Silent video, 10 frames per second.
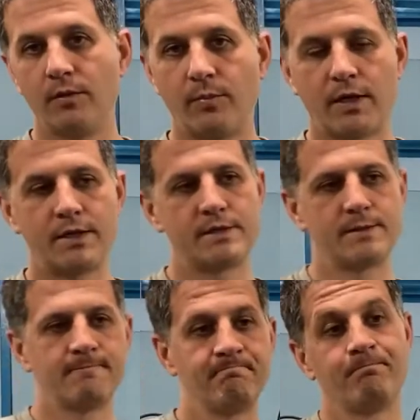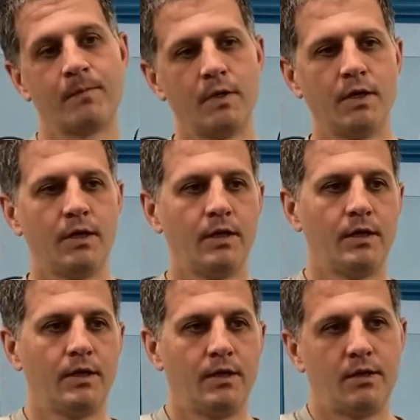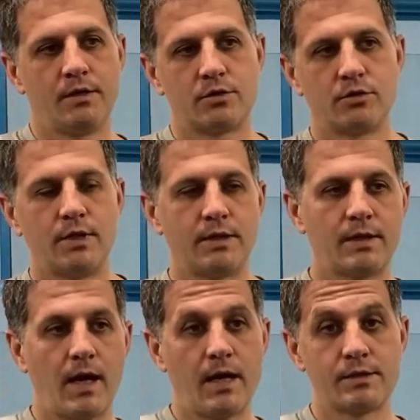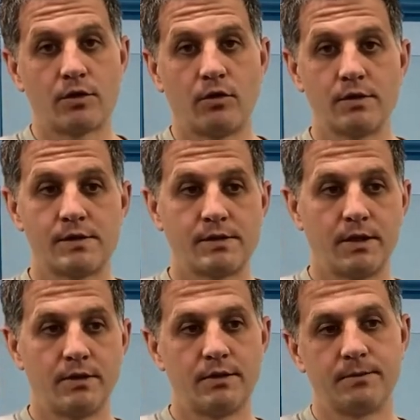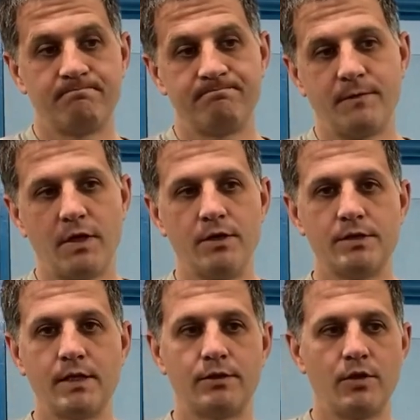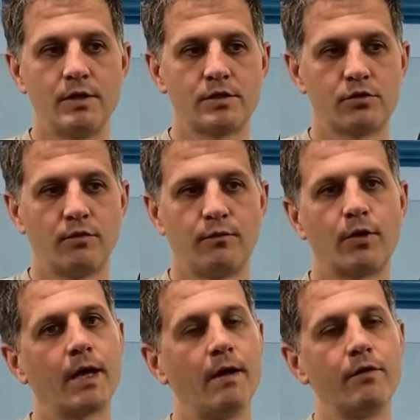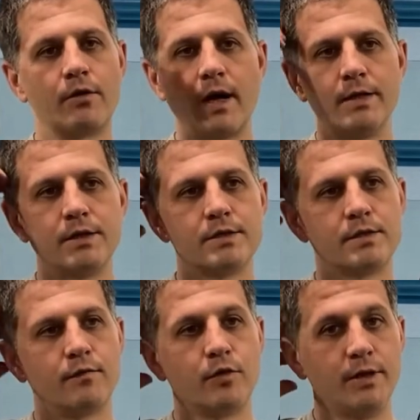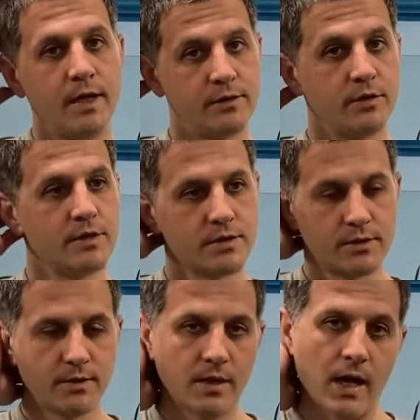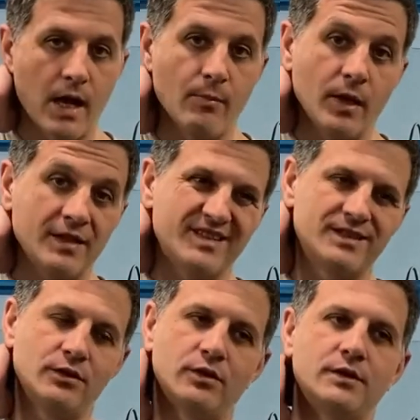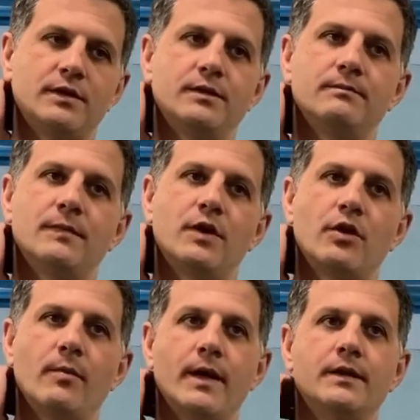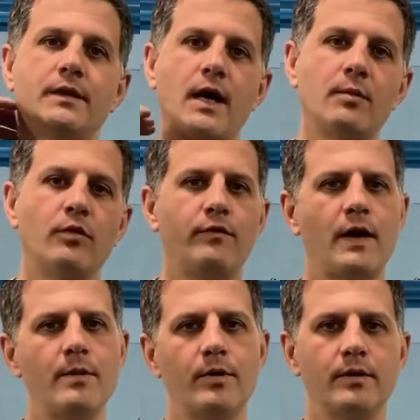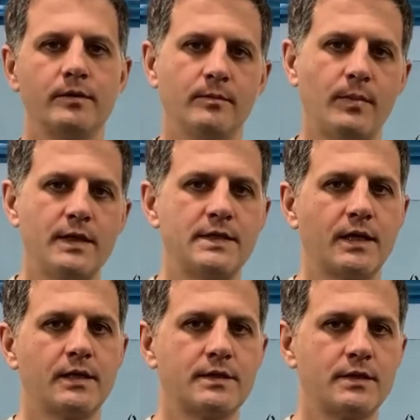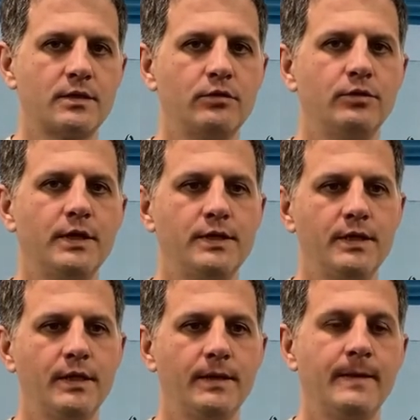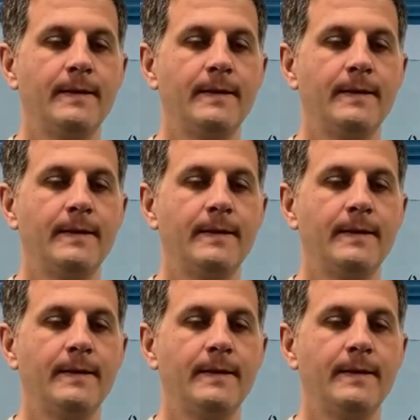parts. So that adds costs, and there is that risk. So for heavy riders, for that reason, I might not recommend carbon fiber bicycles as a good idea.